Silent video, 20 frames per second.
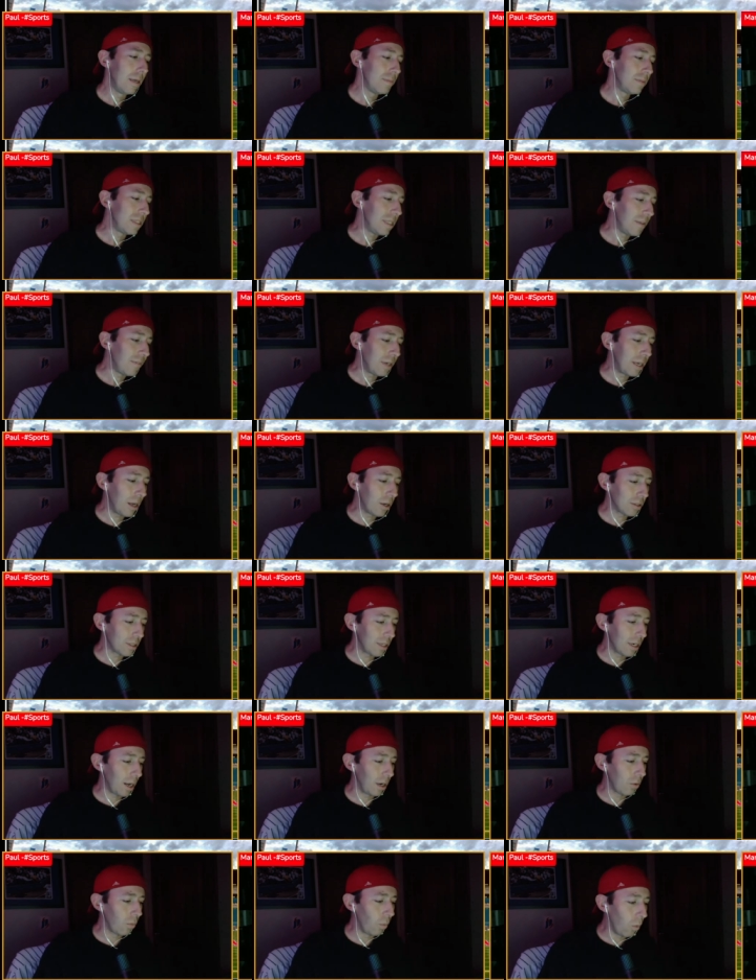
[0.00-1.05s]
Steven yeah.
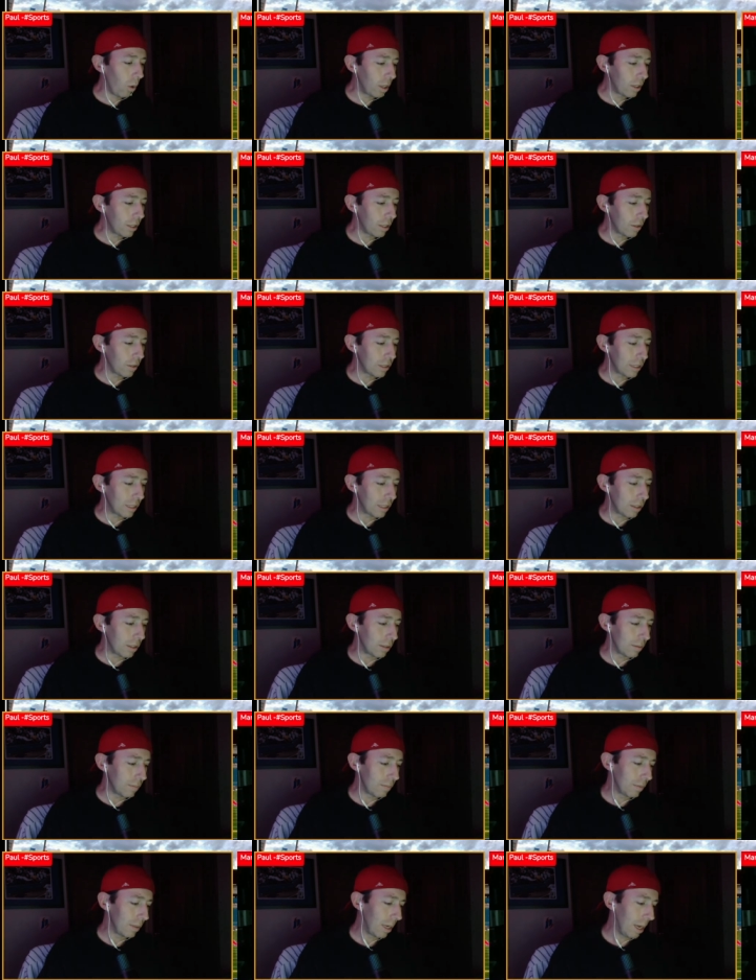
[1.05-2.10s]
Nelson on a one year
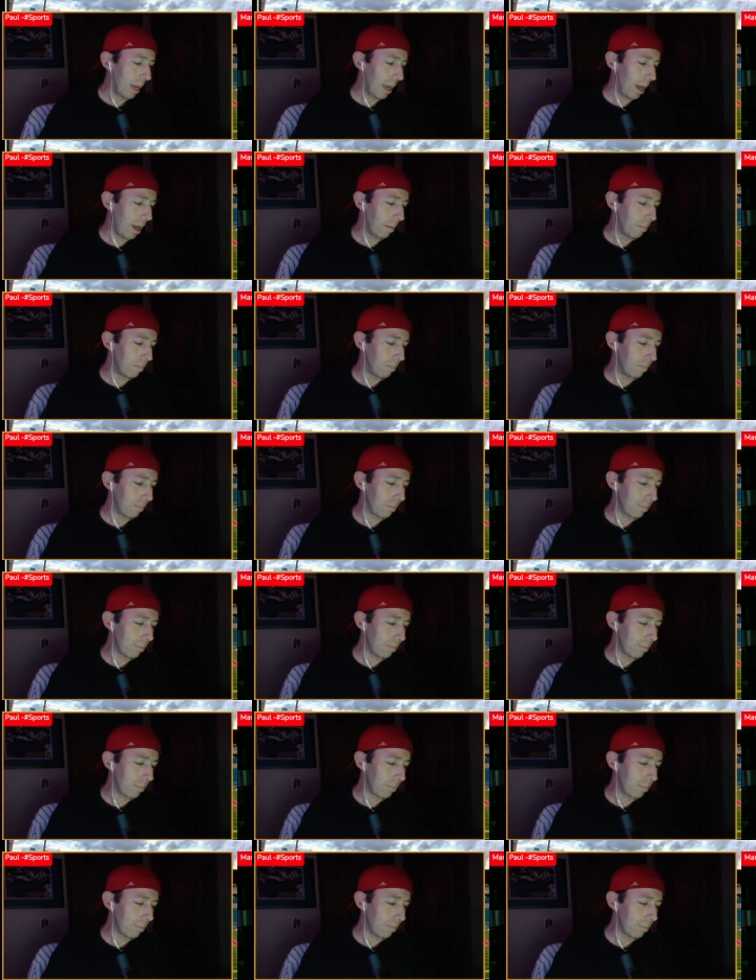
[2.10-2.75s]
deal, a um,